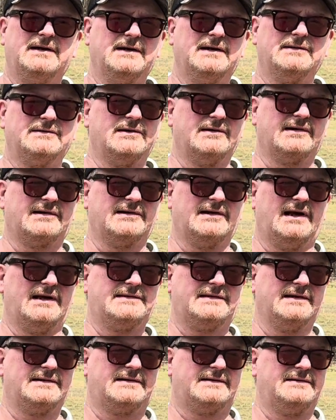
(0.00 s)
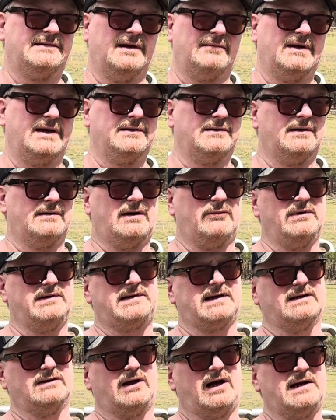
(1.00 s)
There's lots of, I wouldn't
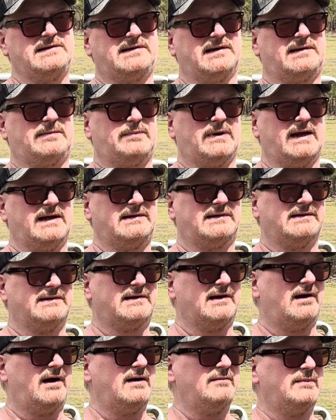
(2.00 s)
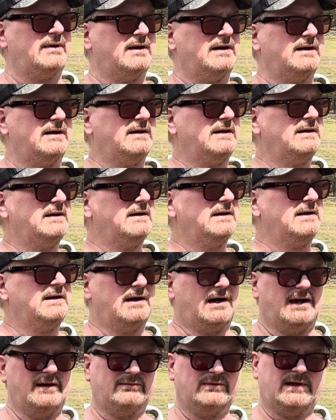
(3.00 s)
say lots of space and time, but
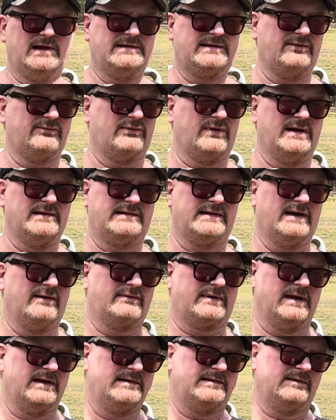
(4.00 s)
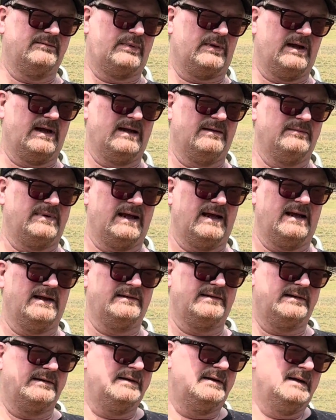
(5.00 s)
I have lots of friends that have kids and play in
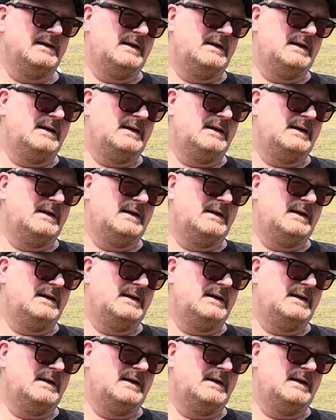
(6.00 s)
bands, and